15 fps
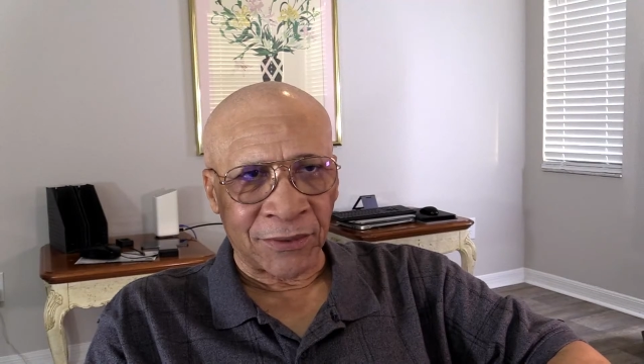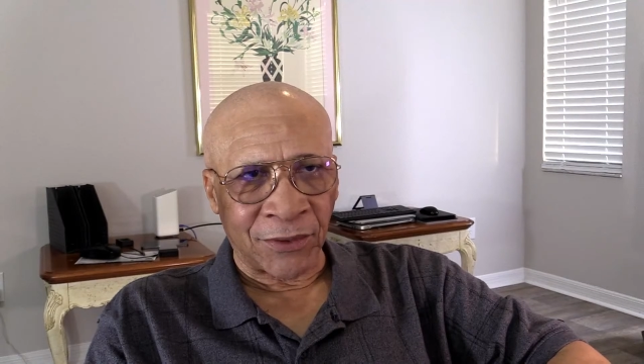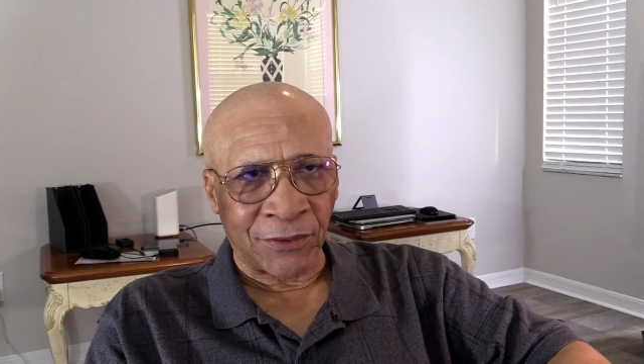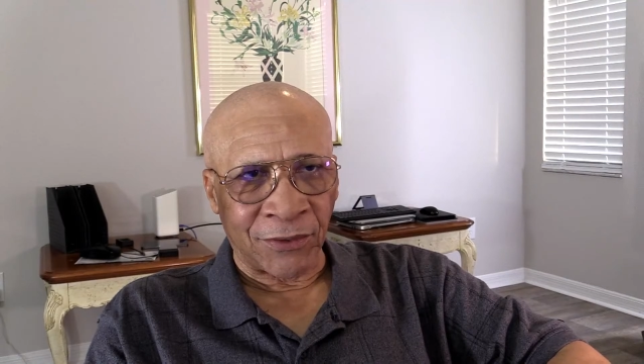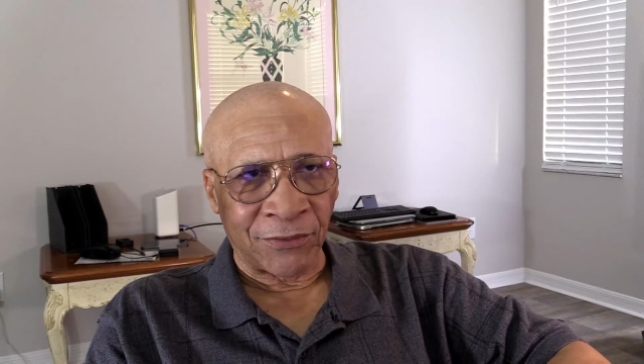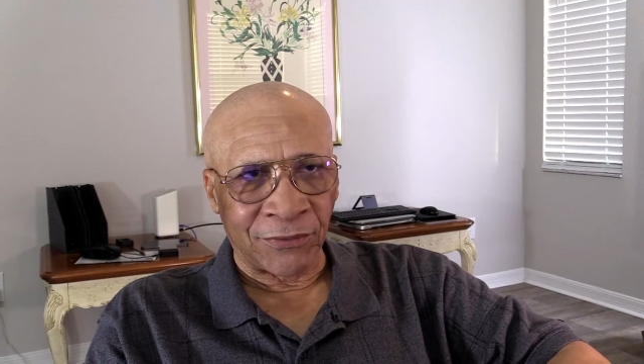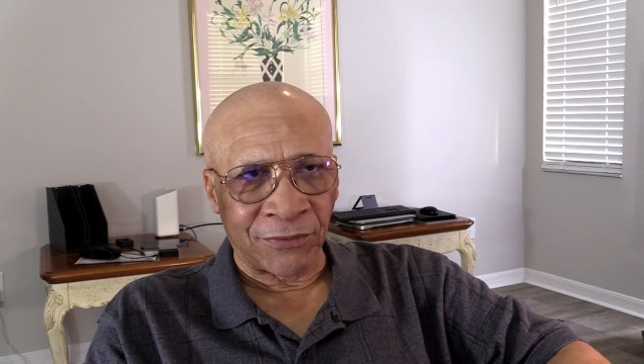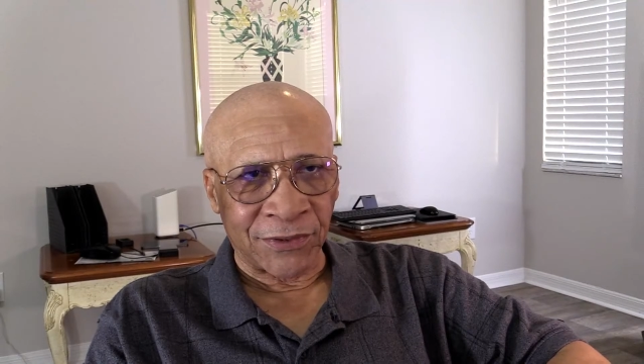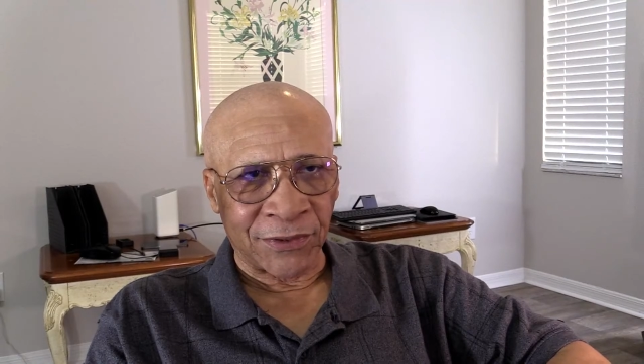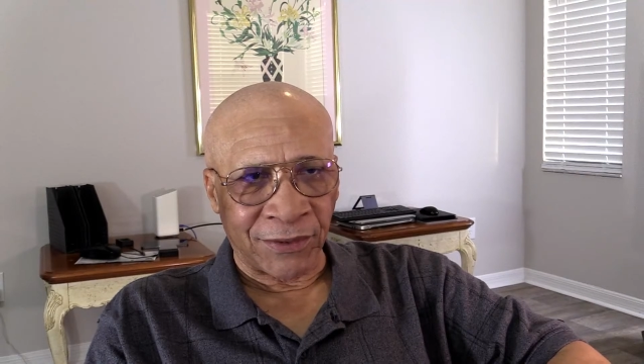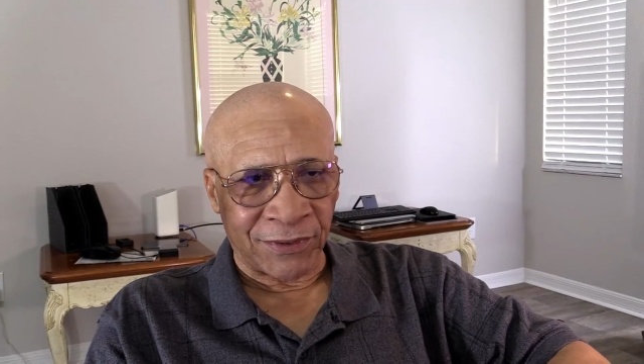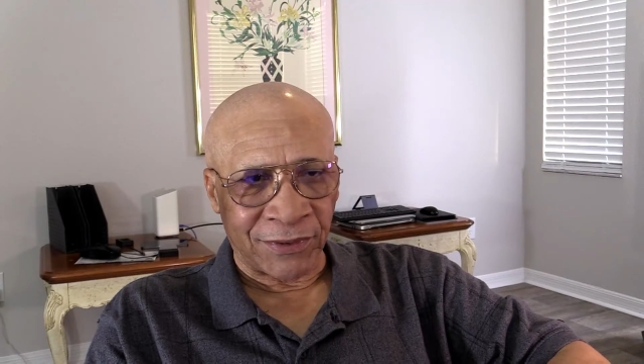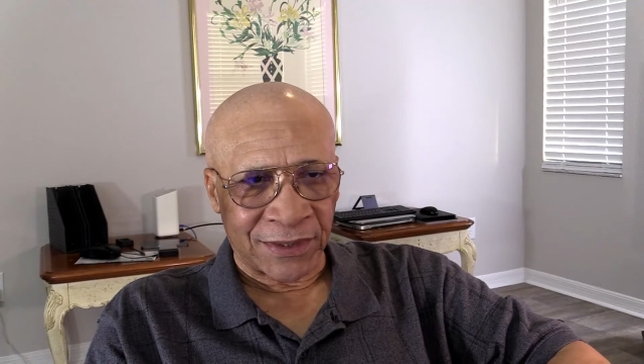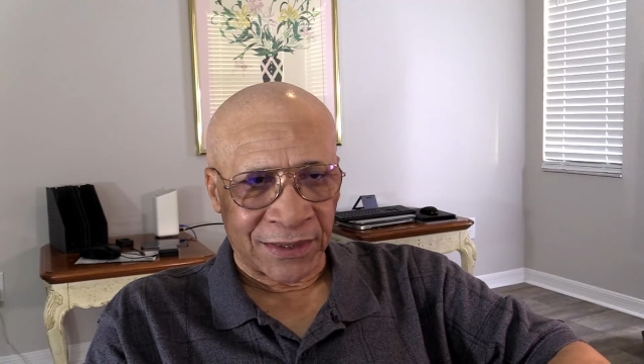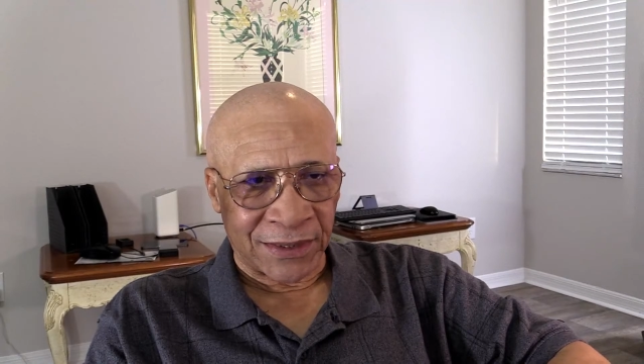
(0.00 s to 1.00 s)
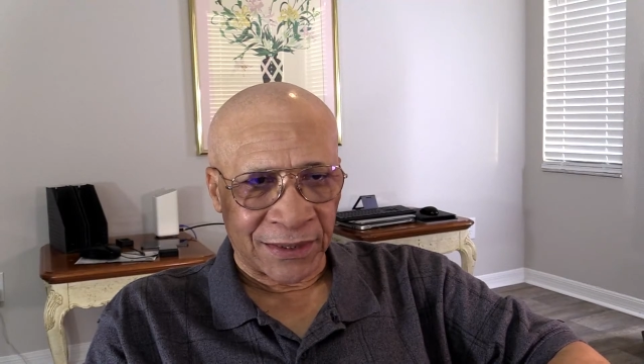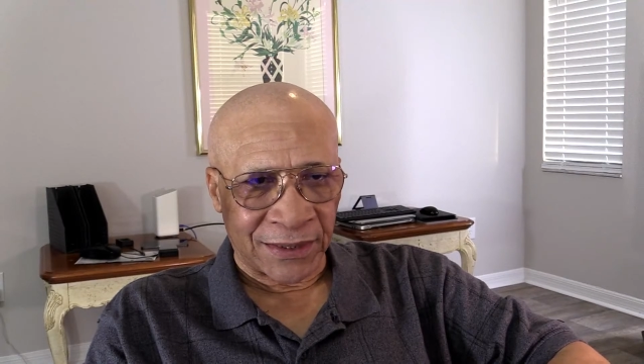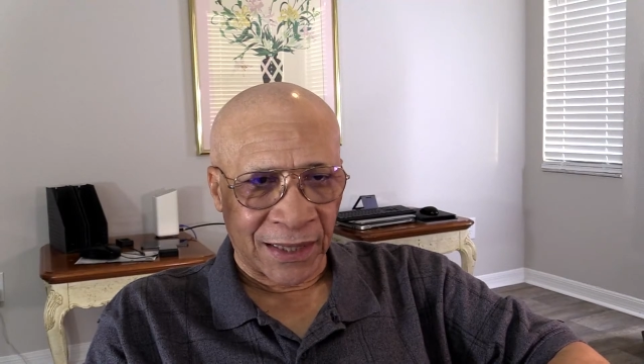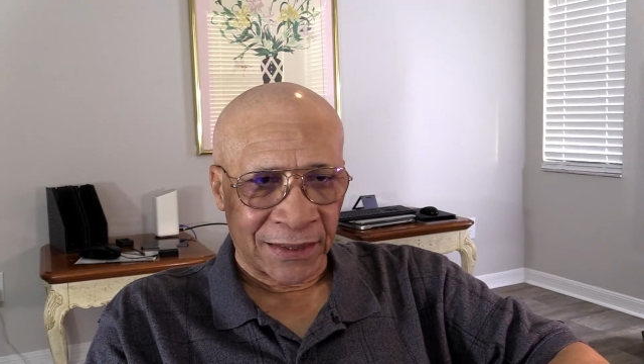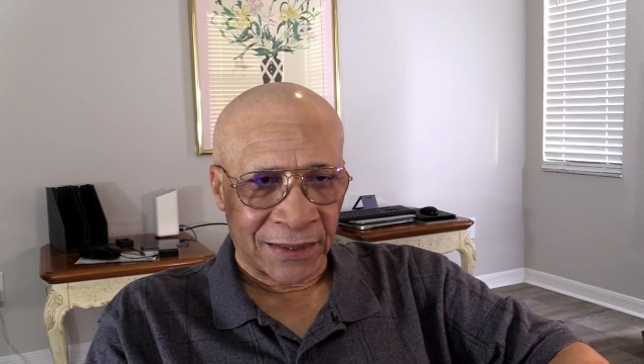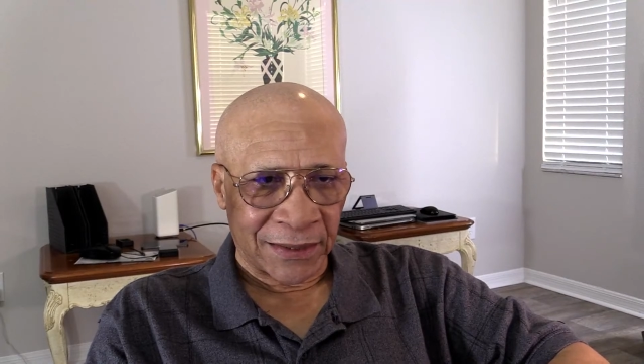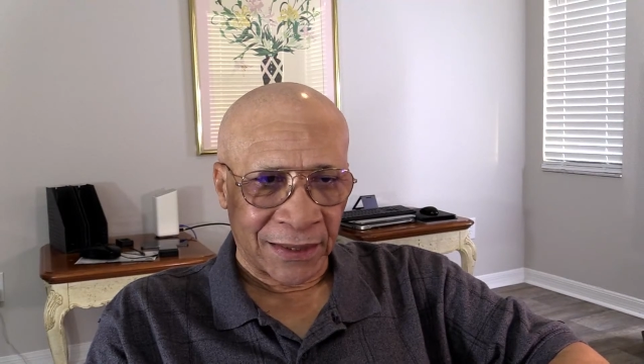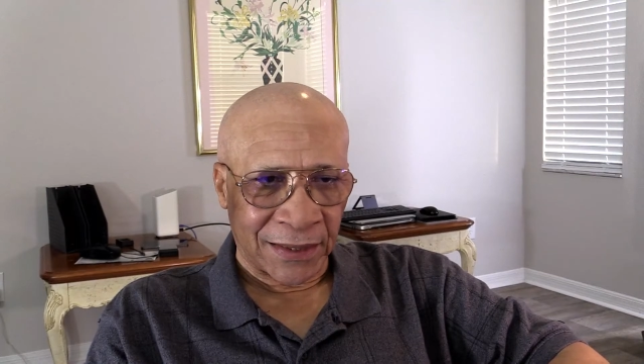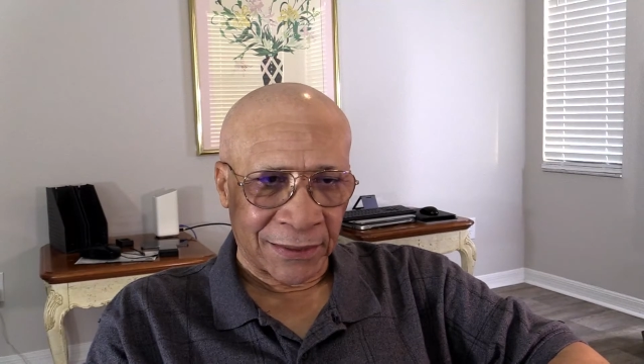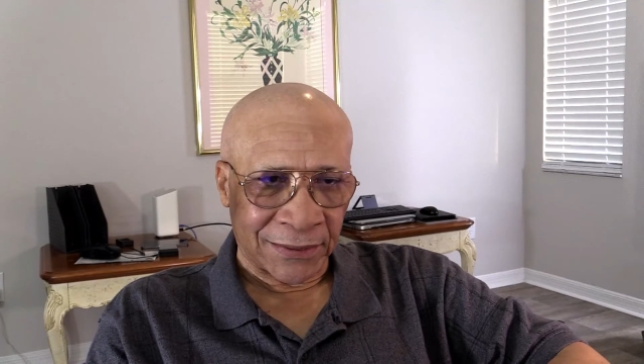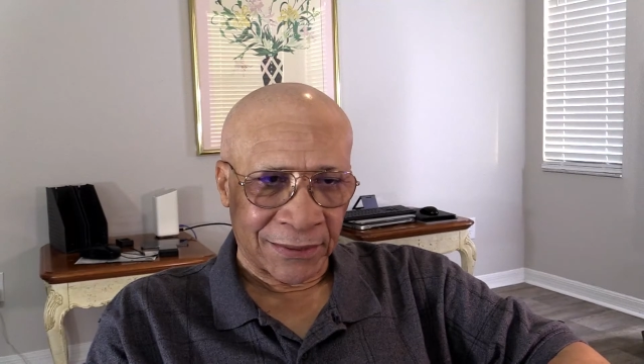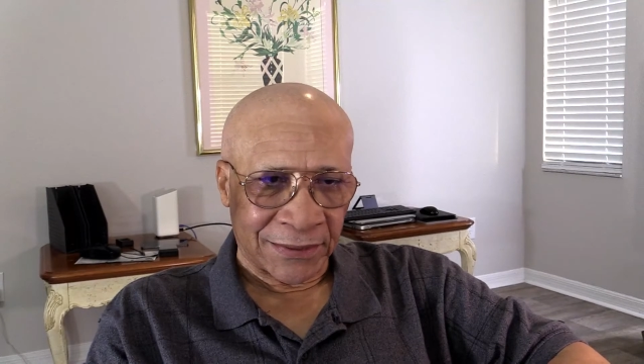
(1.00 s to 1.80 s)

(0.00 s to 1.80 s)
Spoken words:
of 1798.